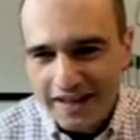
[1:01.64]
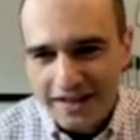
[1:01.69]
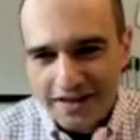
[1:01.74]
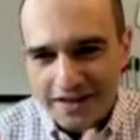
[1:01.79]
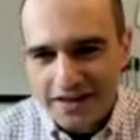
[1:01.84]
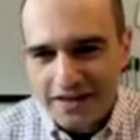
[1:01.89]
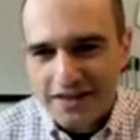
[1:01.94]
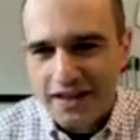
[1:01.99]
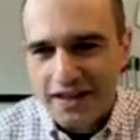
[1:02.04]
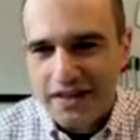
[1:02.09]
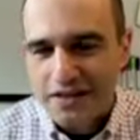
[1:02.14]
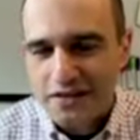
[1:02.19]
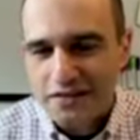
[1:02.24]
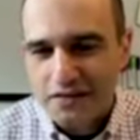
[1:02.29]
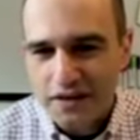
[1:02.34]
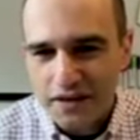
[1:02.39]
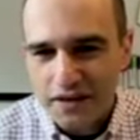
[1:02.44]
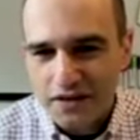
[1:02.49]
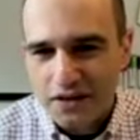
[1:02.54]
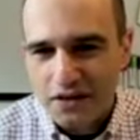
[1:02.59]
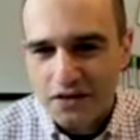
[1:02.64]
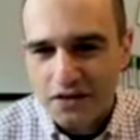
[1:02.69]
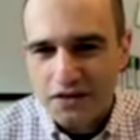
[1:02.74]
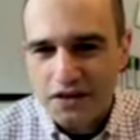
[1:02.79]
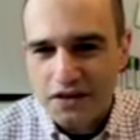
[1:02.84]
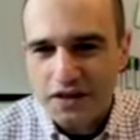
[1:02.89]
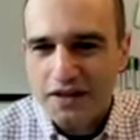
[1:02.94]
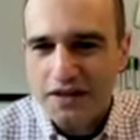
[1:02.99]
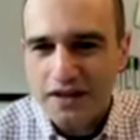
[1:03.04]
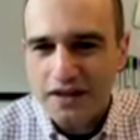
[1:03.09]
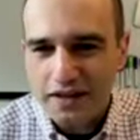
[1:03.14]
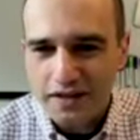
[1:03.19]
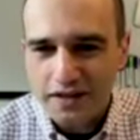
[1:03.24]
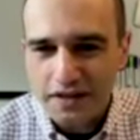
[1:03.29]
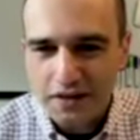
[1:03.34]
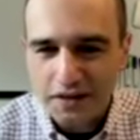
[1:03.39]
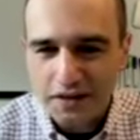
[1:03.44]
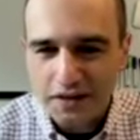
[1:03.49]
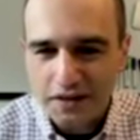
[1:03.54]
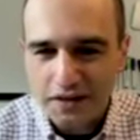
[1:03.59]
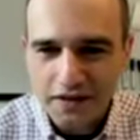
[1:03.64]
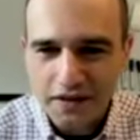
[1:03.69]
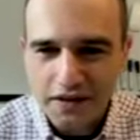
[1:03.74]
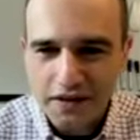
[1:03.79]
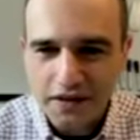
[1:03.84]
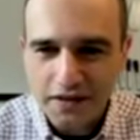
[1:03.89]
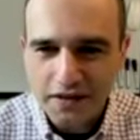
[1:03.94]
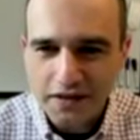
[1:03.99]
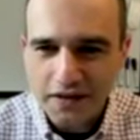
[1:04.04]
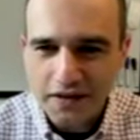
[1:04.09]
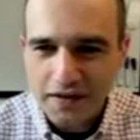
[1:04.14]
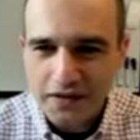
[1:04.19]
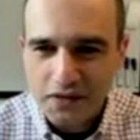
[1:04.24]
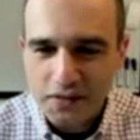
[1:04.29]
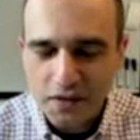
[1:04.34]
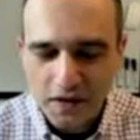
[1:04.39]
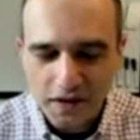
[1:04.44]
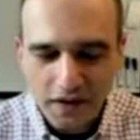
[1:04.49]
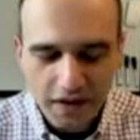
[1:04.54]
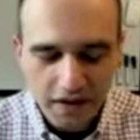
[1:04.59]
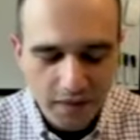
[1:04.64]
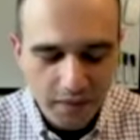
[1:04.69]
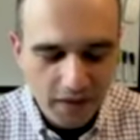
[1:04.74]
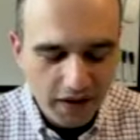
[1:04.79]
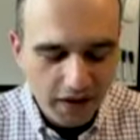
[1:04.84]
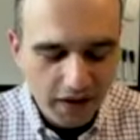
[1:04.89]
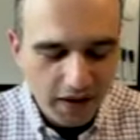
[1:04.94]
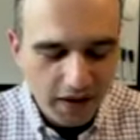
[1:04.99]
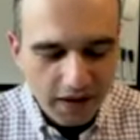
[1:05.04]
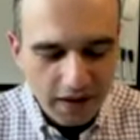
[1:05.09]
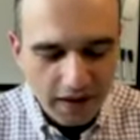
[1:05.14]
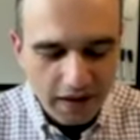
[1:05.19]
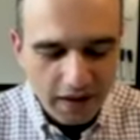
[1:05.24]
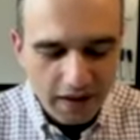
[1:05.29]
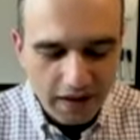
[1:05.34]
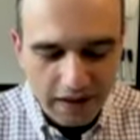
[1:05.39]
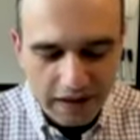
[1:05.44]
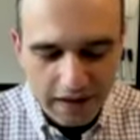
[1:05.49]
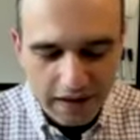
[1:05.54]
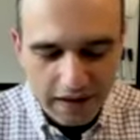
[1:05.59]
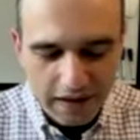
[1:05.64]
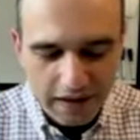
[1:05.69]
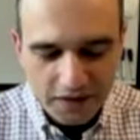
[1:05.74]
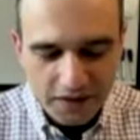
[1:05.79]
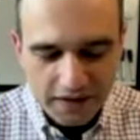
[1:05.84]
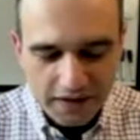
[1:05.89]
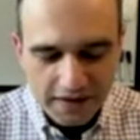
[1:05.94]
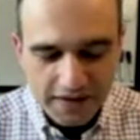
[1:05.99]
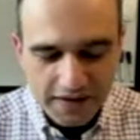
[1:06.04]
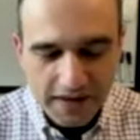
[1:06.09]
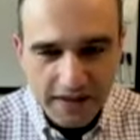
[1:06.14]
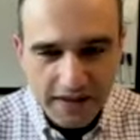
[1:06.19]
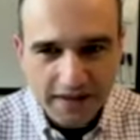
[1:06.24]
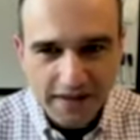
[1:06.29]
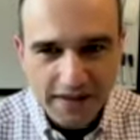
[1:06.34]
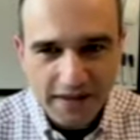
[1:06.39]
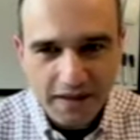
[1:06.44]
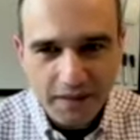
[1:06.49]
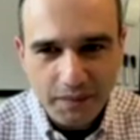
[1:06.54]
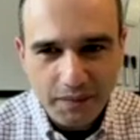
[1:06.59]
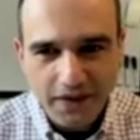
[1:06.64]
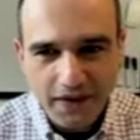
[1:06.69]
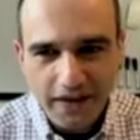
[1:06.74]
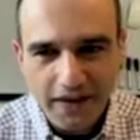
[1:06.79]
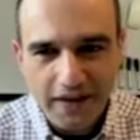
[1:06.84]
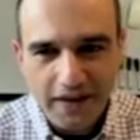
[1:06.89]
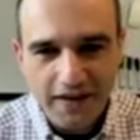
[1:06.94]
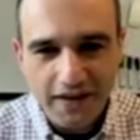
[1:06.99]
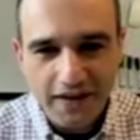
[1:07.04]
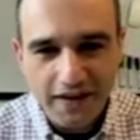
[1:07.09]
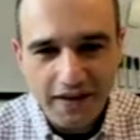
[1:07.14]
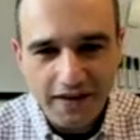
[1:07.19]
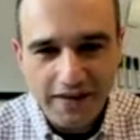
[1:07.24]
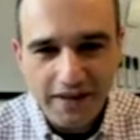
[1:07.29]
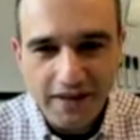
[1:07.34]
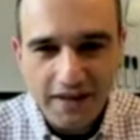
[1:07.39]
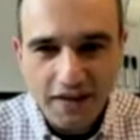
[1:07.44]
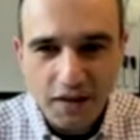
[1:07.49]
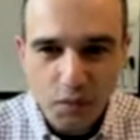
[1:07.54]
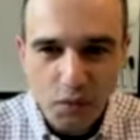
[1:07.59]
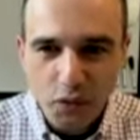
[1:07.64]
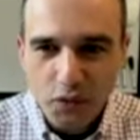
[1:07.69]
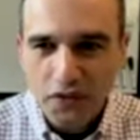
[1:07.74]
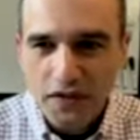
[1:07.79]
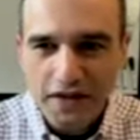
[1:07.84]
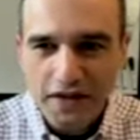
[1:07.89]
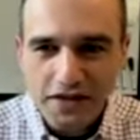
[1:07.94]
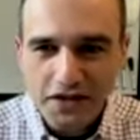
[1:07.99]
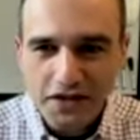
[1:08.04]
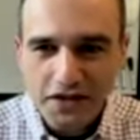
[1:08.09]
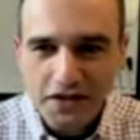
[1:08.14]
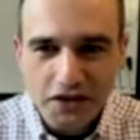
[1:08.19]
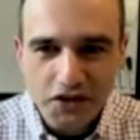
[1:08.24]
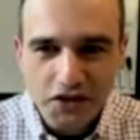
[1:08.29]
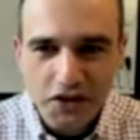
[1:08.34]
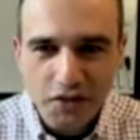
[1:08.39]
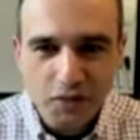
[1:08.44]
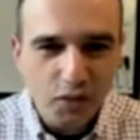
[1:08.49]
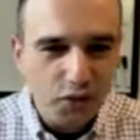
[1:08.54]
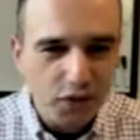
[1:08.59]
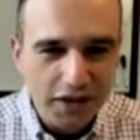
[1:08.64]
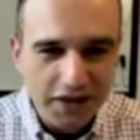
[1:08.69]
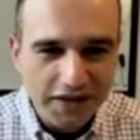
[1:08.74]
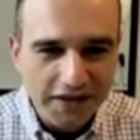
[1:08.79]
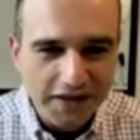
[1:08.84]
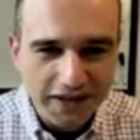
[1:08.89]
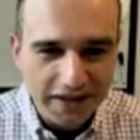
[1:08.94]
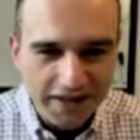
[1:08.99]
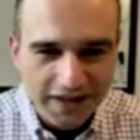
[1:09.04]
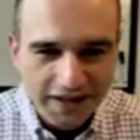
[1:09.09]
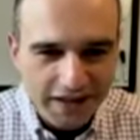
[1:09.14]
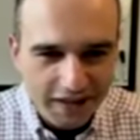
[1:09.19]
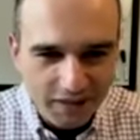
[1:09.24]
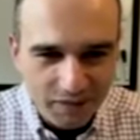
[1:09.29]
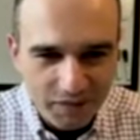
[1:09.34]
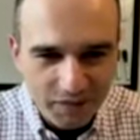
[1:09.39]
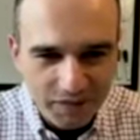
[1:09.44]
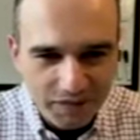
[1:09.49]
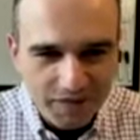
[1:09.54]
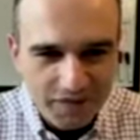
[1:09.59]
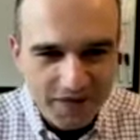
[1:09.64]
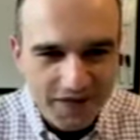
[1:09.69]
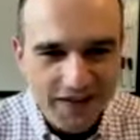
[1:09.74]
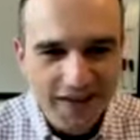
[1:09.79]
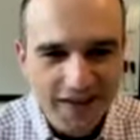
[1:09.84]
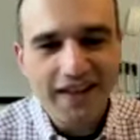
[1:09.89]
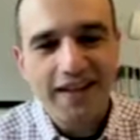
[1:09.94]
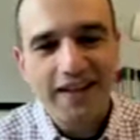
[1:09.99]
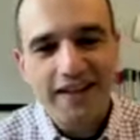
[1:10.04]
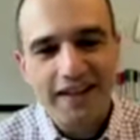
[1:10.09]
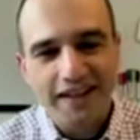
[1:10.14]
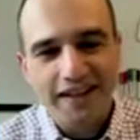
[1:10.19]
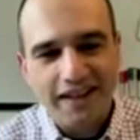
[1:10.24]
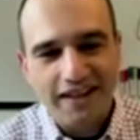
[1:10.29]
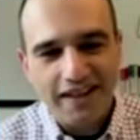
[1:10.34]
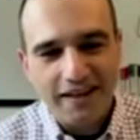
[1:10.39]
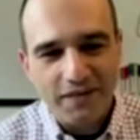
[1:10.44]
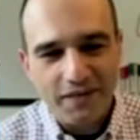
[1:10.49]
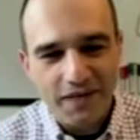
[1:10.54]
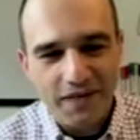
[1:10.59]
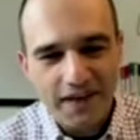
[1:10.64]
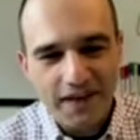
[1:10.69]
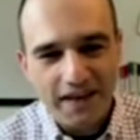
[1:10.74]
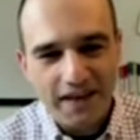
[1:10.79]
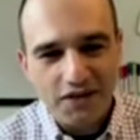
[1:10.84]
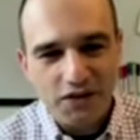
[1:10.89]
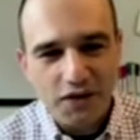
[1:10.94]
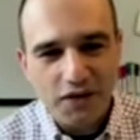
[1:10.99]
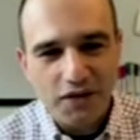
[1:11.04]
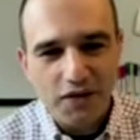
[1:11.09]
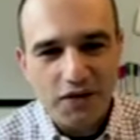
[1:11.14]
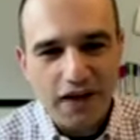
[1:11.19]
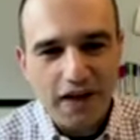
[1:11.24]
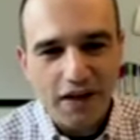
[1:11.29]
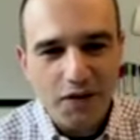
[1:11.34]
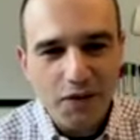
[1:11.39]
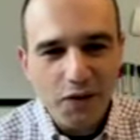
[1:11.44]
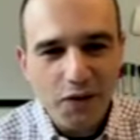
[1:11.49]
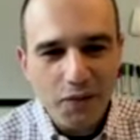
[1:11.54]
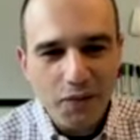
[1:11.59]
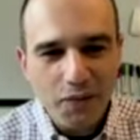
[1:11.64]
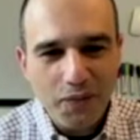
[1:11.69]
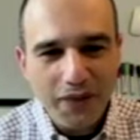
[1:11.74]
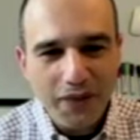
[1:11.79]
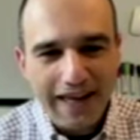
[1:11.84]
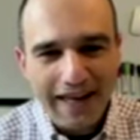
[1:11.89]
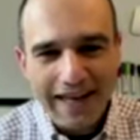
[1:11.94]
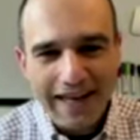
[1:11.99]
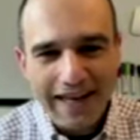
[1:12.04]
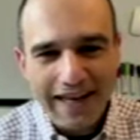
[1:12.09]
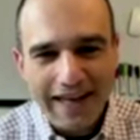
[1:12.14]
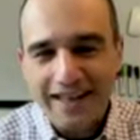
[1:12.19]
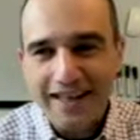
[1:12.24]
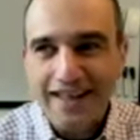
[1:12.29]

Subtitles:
slice of technology, and connectivity is one of them, and you can say the same thing. I think is that the more things change, the more they stay the same. And so if I go back